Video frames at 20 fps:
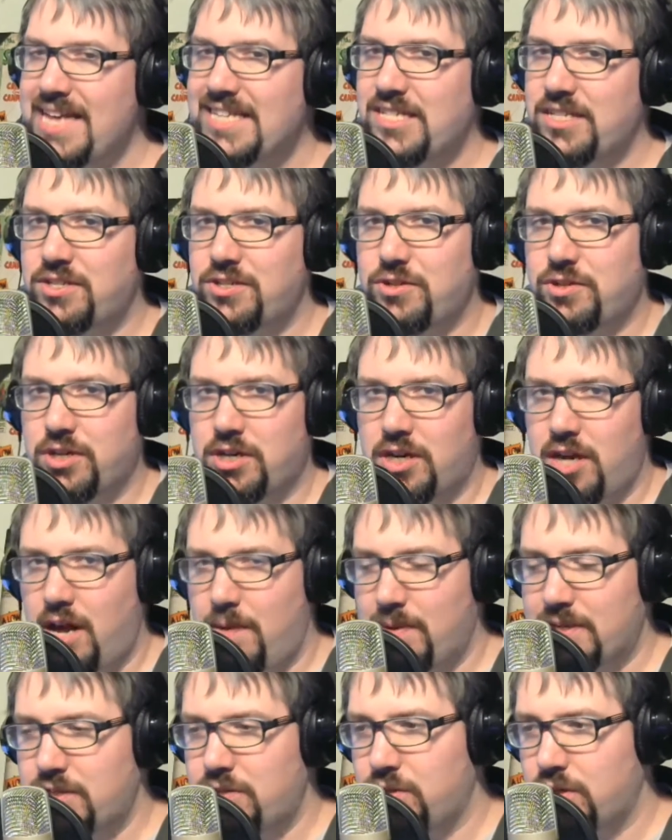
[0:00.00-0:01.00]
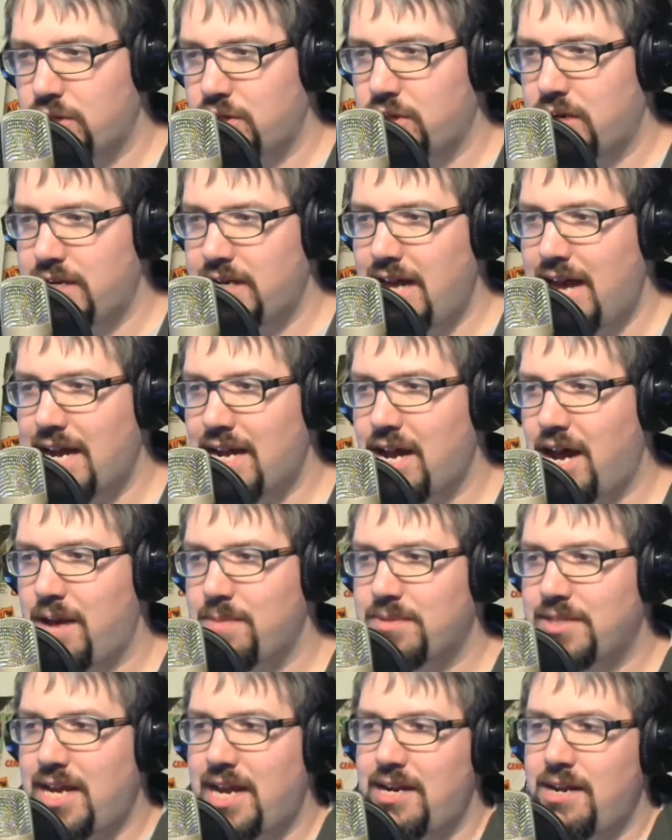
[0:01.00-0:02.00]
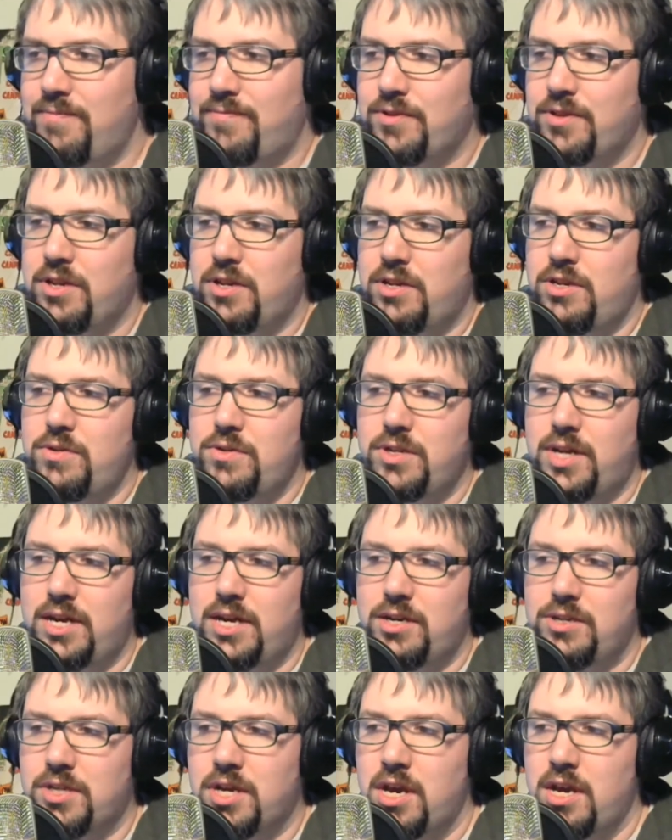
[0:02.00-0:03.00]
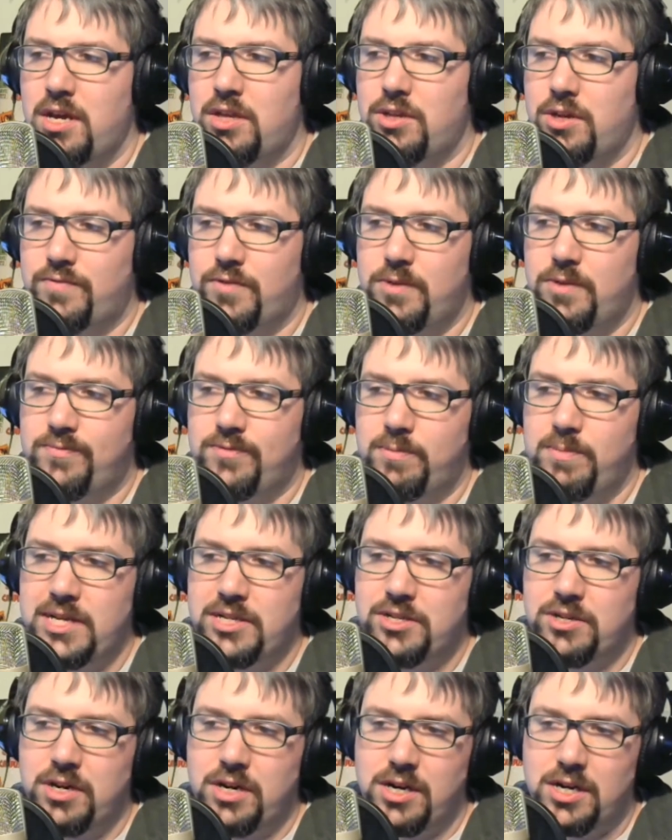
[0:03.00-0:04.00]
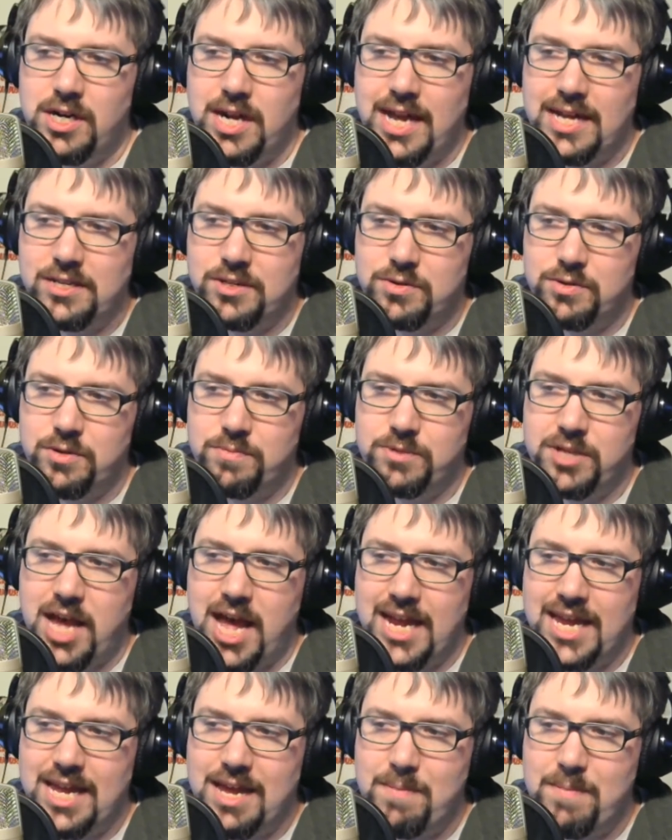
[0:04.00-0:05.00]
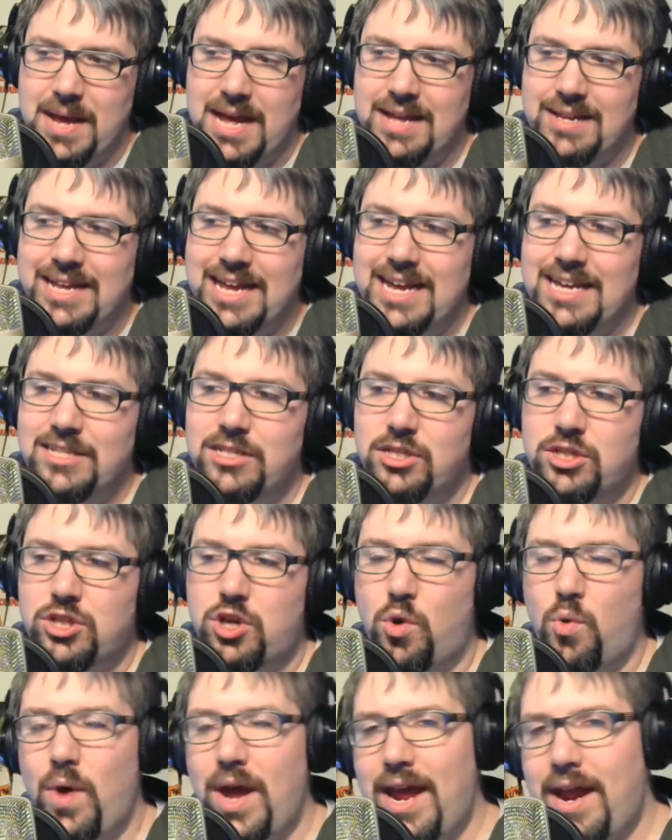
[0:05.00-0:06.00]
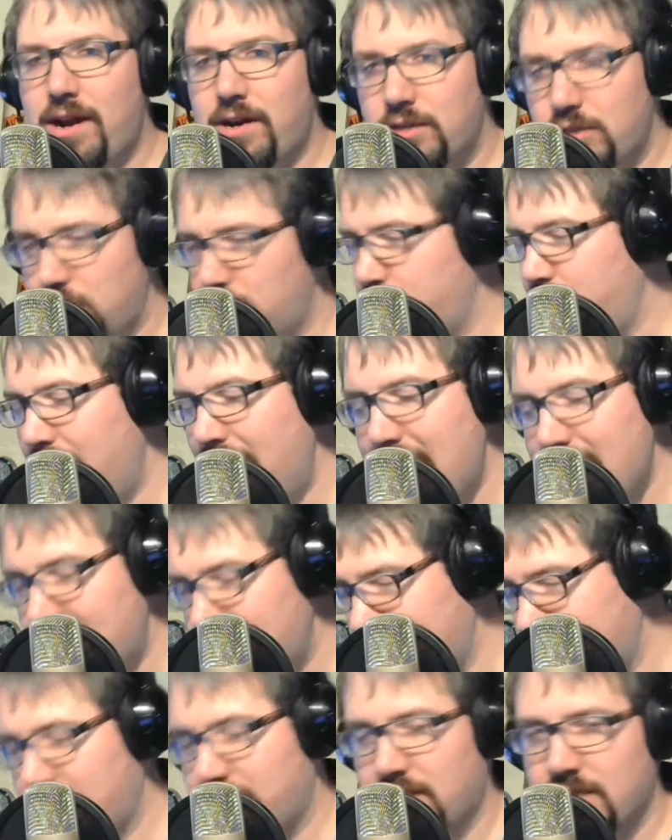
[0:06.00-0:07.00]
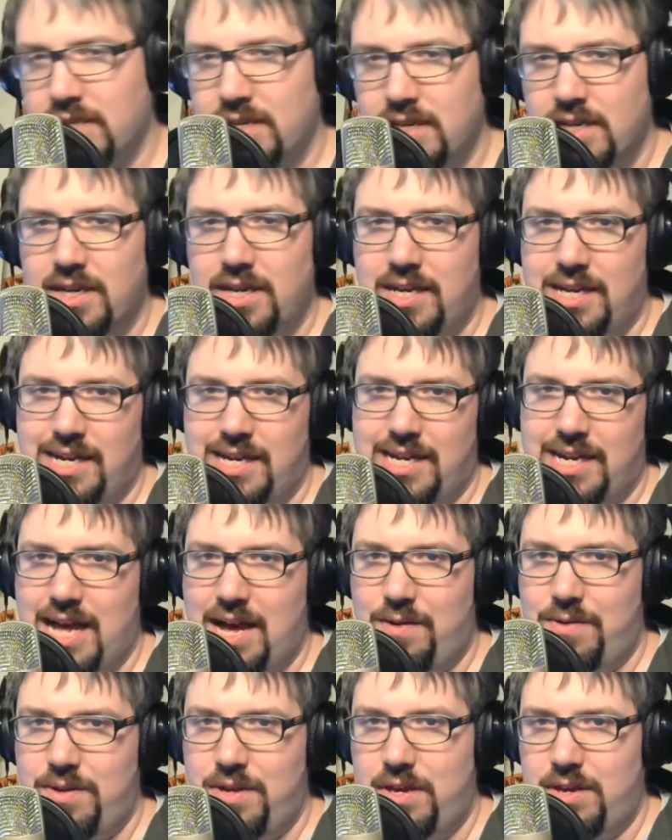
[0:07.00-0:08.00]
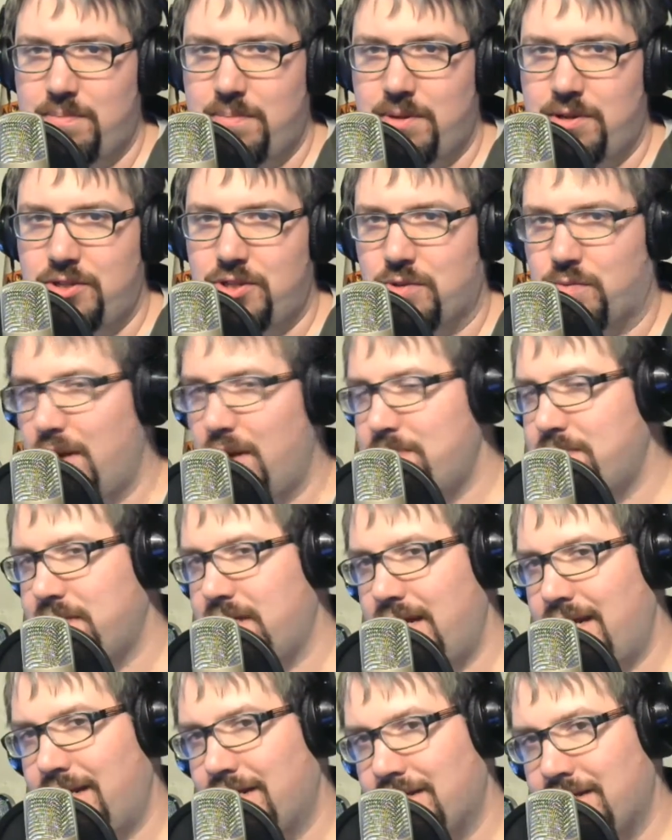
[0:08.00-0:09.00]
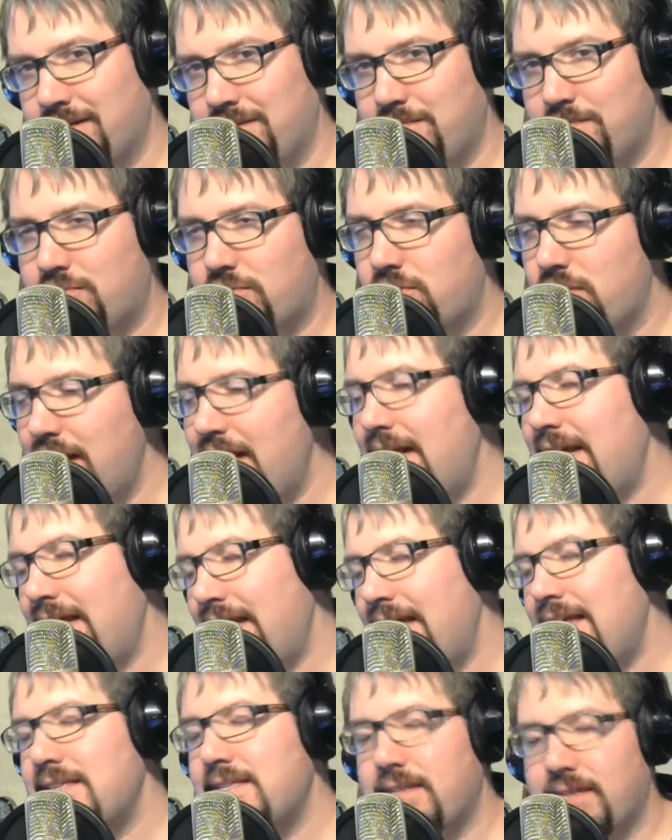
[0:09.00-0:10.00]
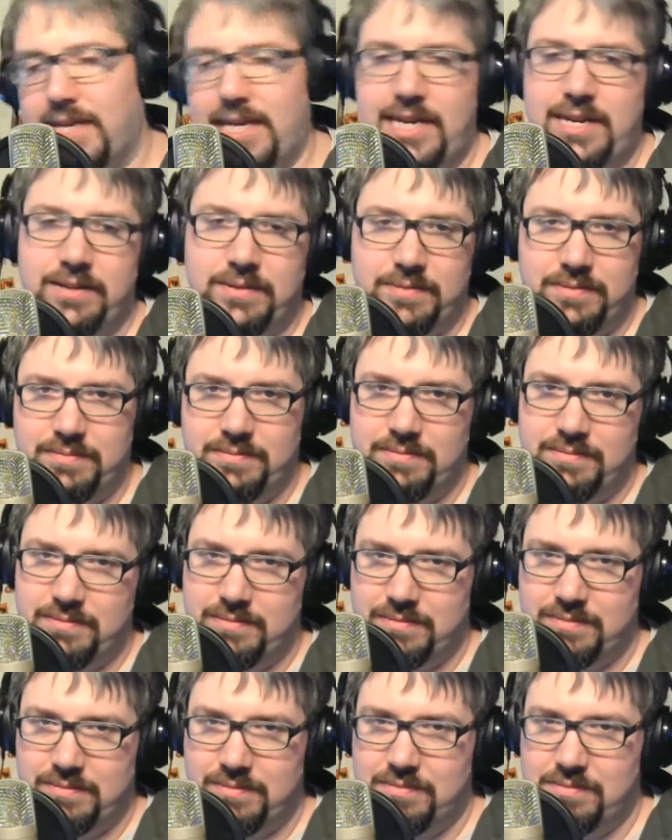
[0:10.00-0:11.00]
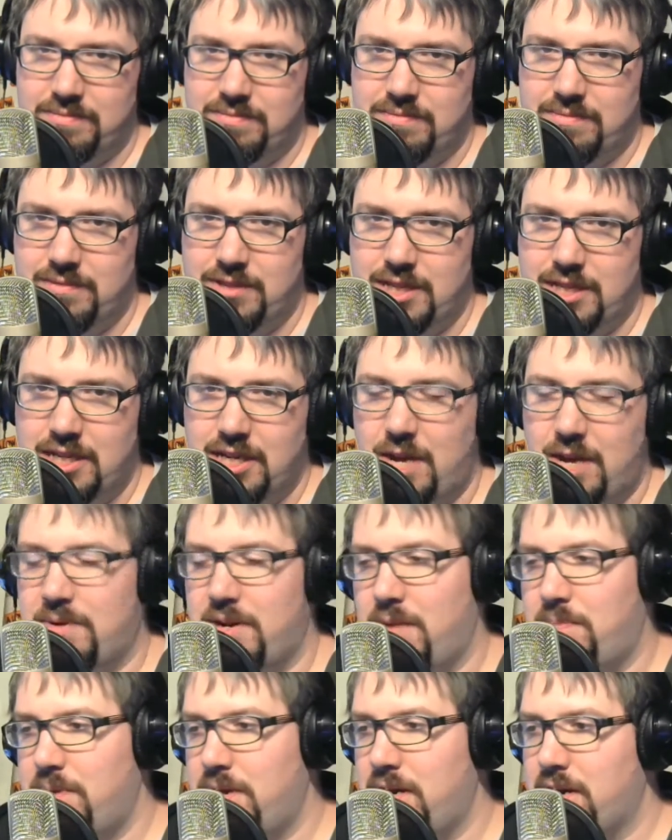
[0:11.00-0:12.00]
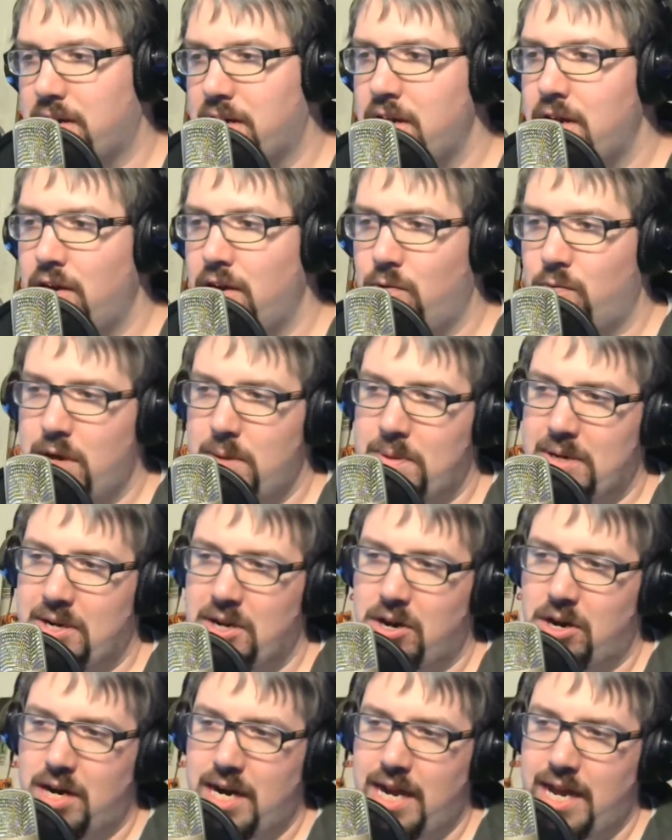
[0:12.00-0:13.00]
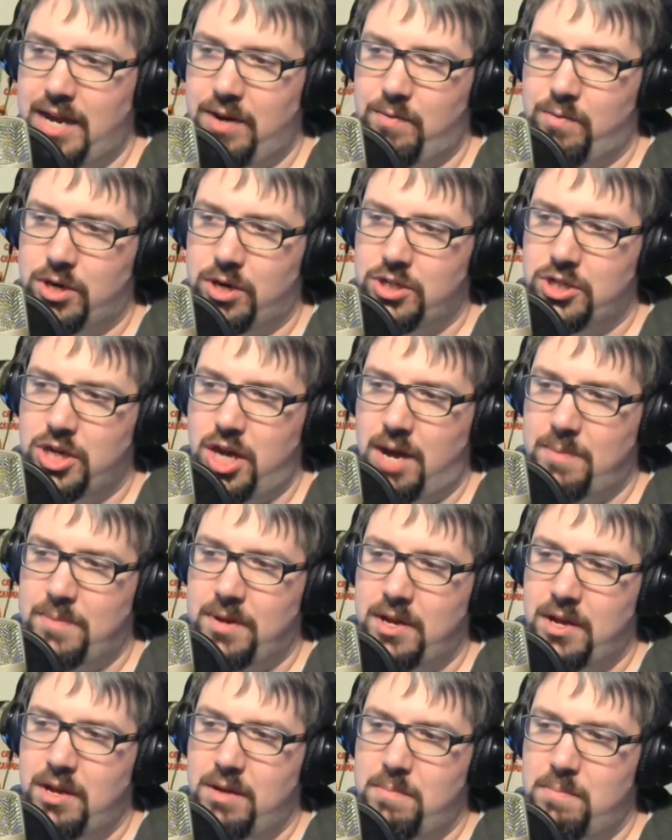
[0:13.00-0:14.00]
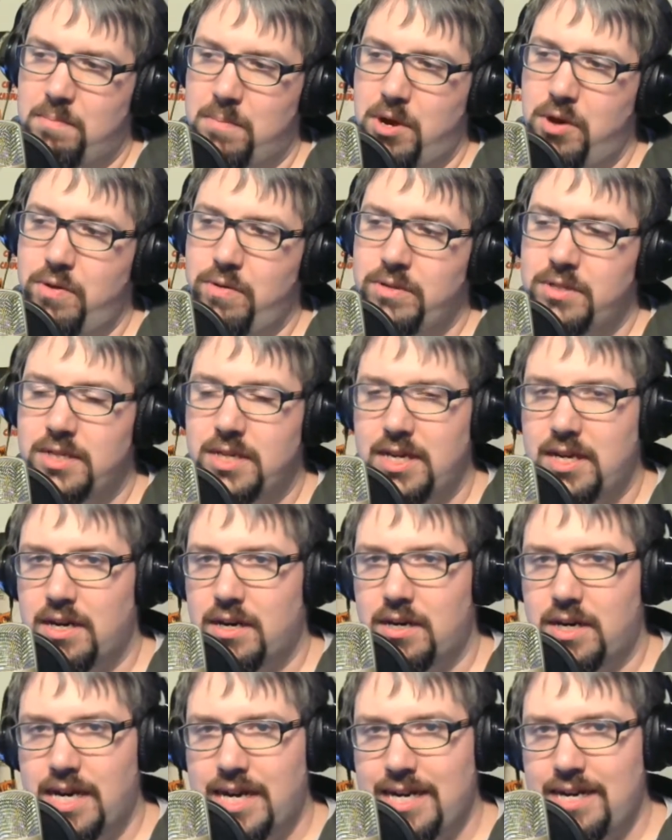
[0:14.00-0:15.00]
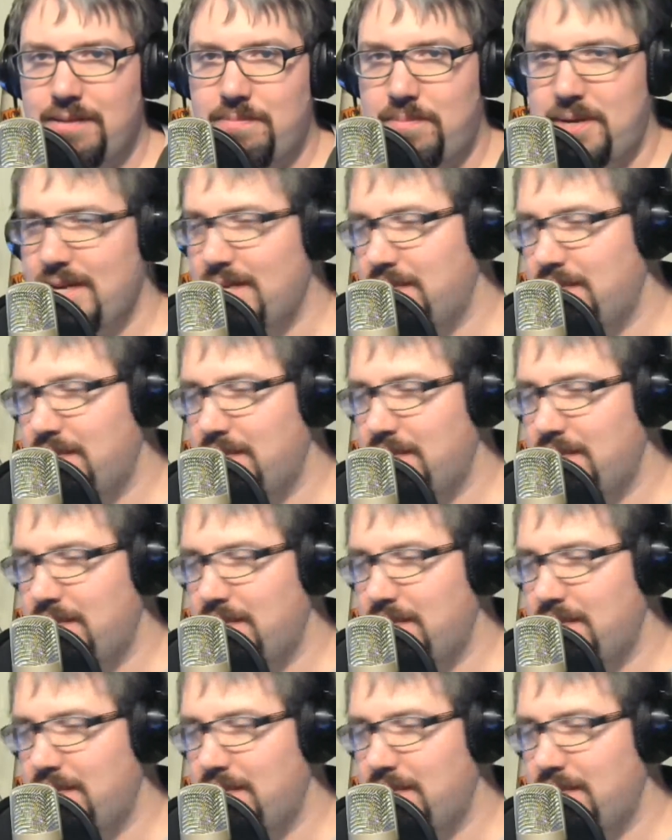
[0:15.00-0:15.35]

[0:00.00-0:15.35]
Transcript: Basic Sorganomics, Sorgatron.com. Sign up for the newsletters. Look for information on our next group talking about Squarespace and how you can build your website pretty easily coming up here, webinar and workshop modes here in